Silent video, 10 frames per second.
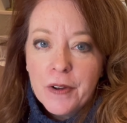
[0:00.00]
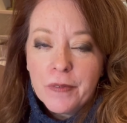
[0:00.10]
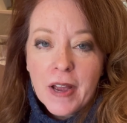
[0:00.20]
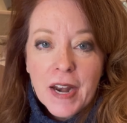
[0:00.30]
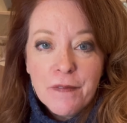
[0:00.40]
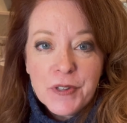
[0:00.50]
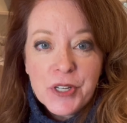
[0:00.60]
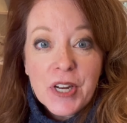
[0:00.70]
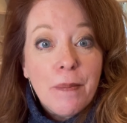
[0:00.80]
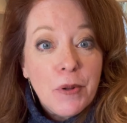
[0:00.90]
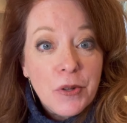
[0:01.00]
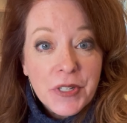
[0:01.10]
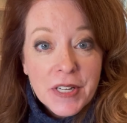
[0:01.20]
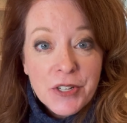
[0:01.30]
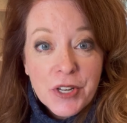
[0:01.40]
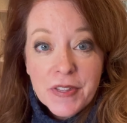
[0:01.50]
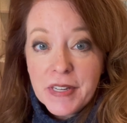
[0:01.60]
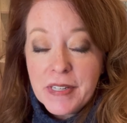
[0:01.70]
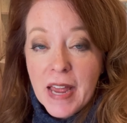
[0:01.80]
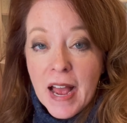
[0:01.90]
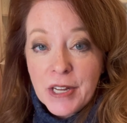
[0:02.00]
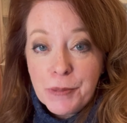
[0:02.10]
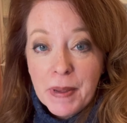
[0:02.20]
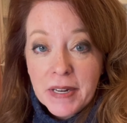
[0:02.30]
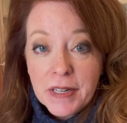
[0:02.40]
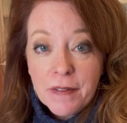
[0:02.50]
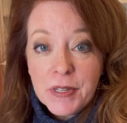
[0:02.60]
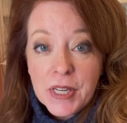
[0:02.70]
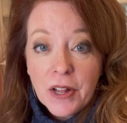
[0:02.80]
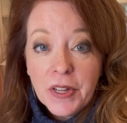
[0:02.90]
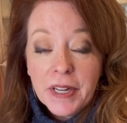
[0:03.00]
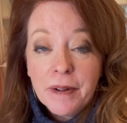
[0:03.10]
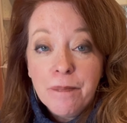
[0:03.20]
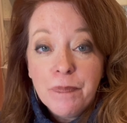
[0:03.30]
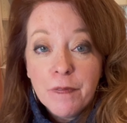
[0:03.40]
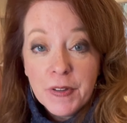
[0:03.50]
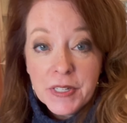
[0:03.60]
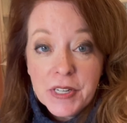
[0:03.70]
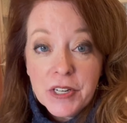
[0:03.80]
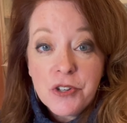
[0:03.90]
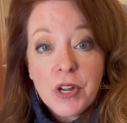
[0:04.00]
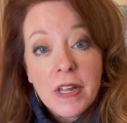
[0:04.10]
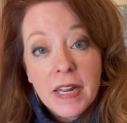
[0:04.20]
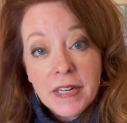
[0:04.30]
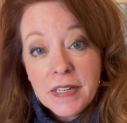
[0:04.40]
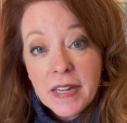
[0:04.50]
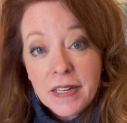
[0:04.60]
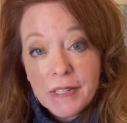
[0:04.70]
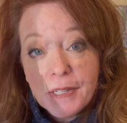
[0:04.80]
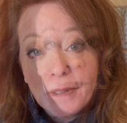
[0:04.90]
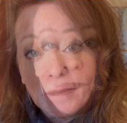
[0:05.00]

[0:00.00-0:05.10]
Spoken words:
kind of stumbled into this aspect of selling vintage and antiques.